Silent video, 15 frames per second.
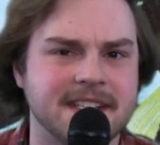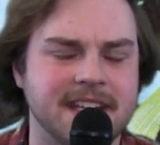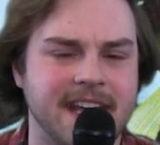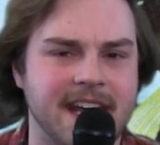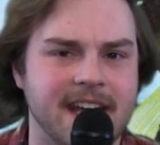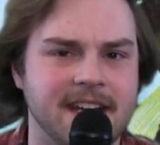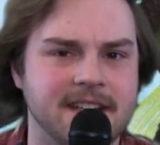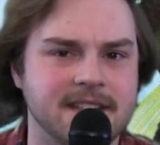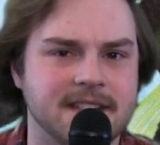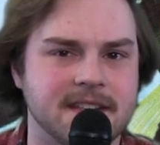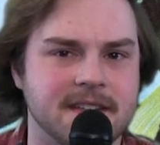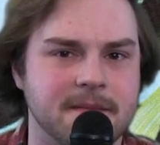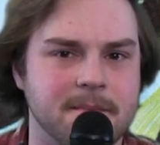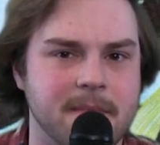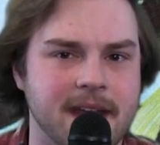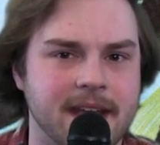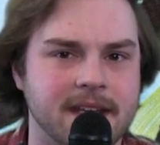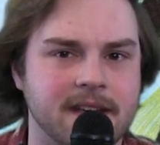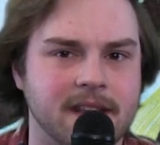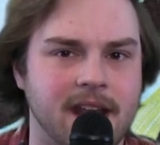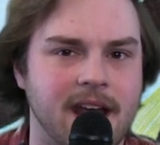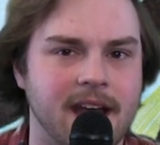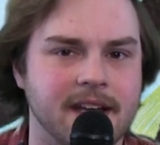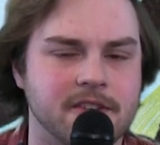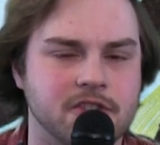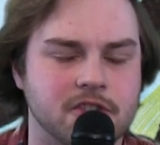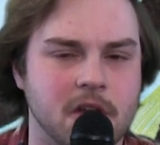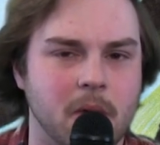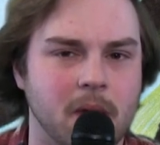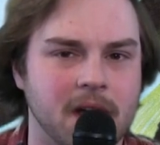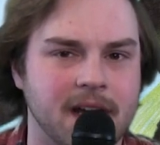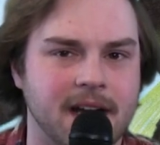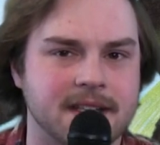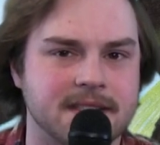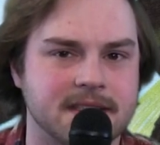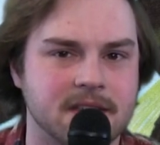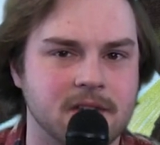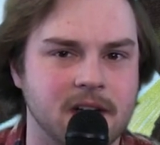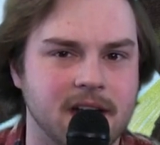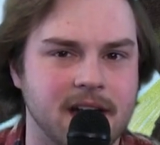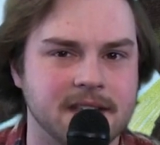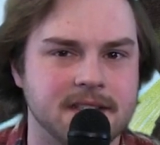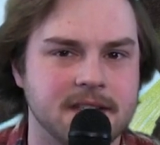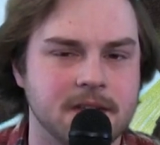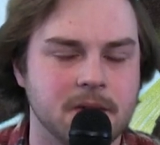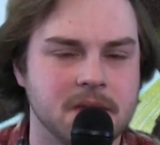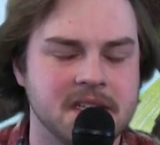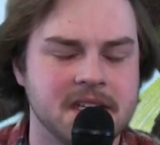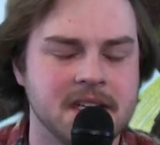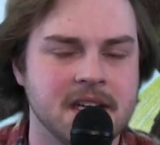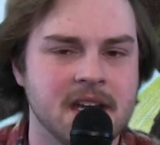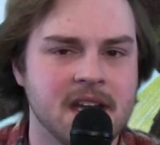canon to the mainline Showa Godzilla continuity,